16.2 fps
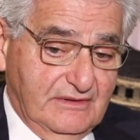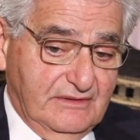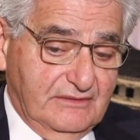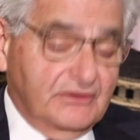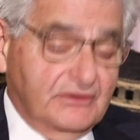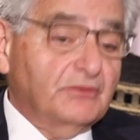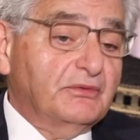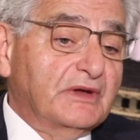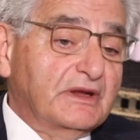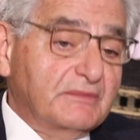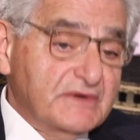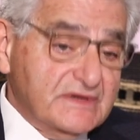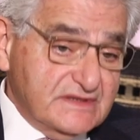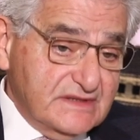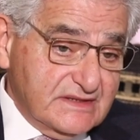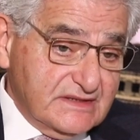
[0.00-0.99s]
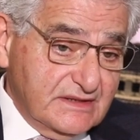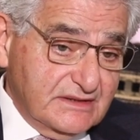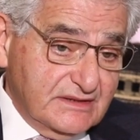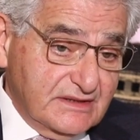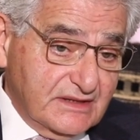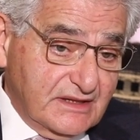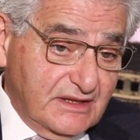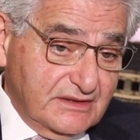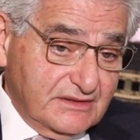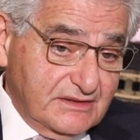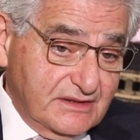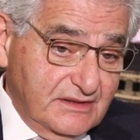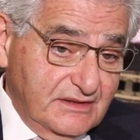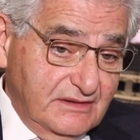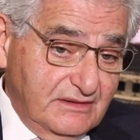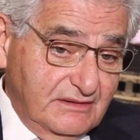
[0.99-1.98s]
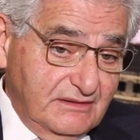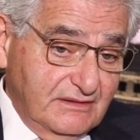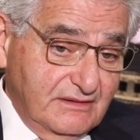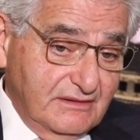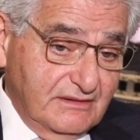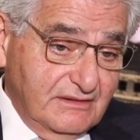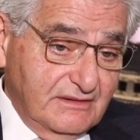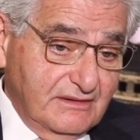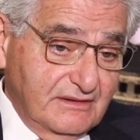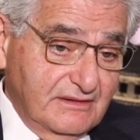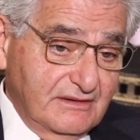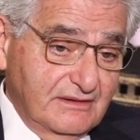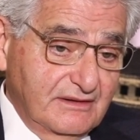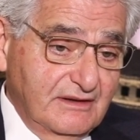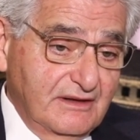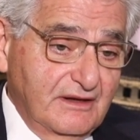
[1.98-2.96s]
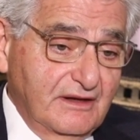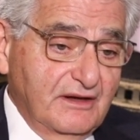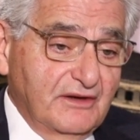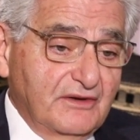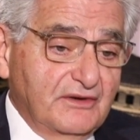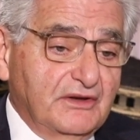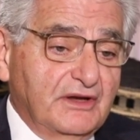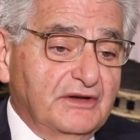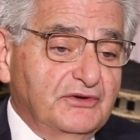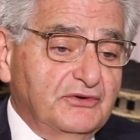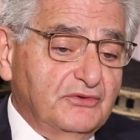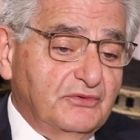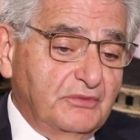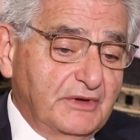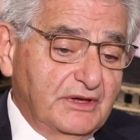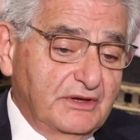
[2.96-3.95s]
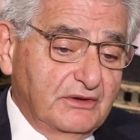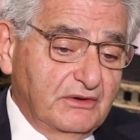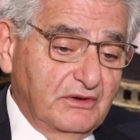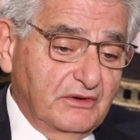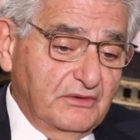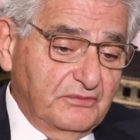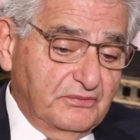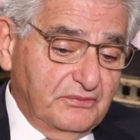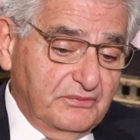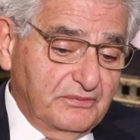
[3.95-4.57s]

doing business in the country, a new way of